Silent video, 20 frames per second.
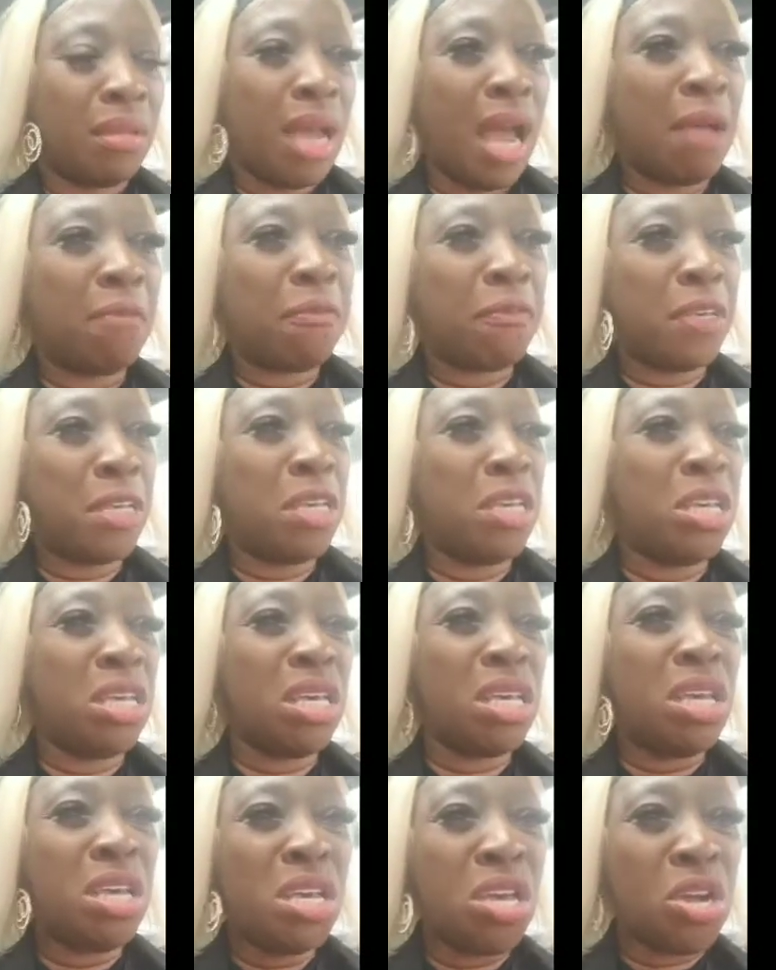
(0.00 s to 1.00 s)
And for
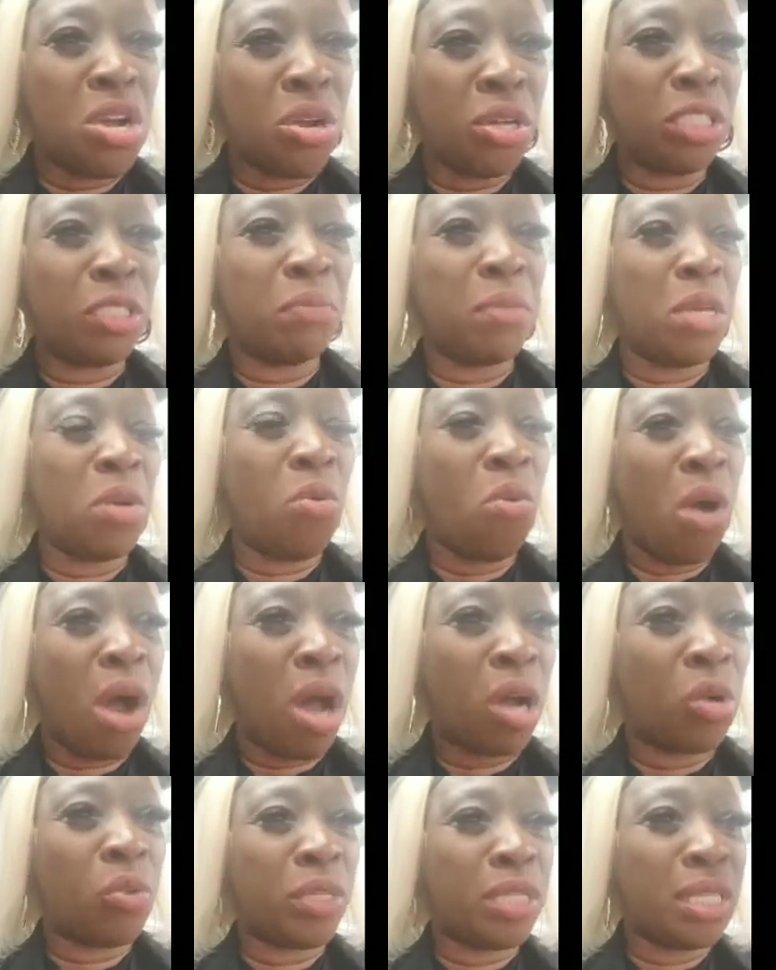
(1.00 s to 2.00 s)
years me
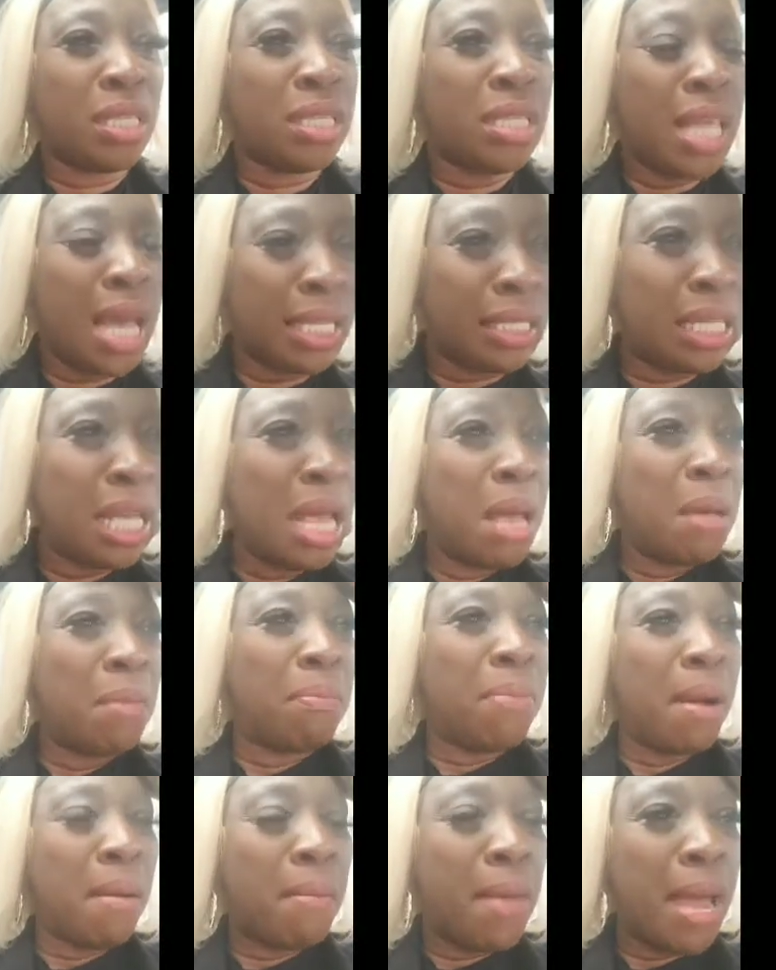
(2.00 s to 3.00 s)
walk with that
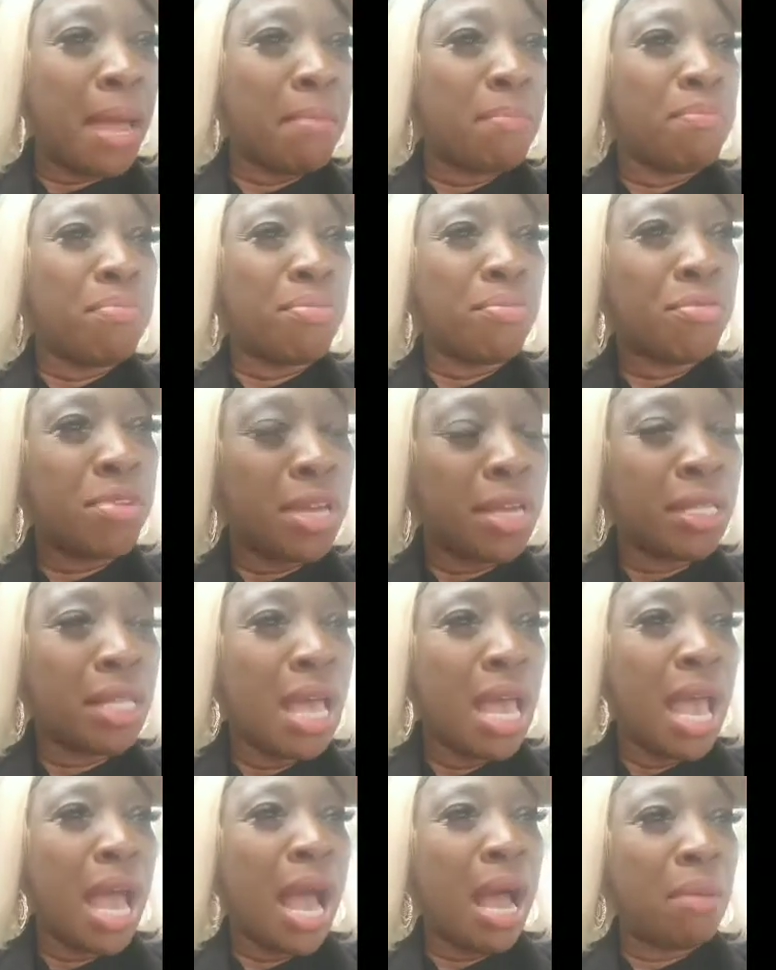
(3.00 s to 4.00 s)
on my brain
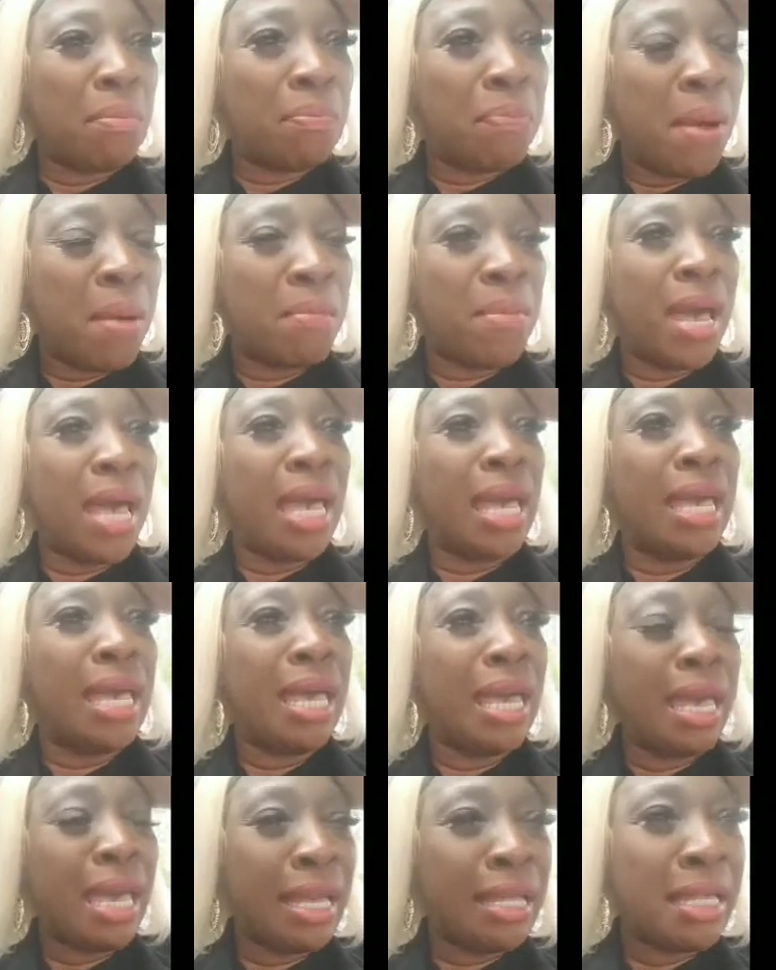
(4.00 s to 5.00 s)
and on my
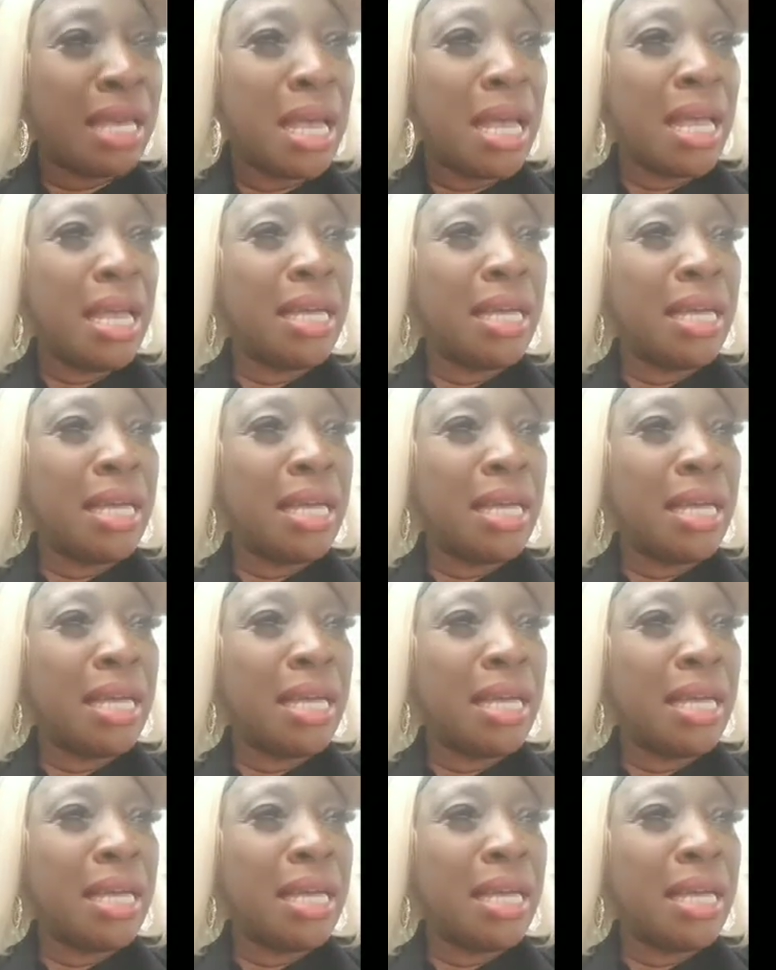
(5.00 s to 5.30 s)
head.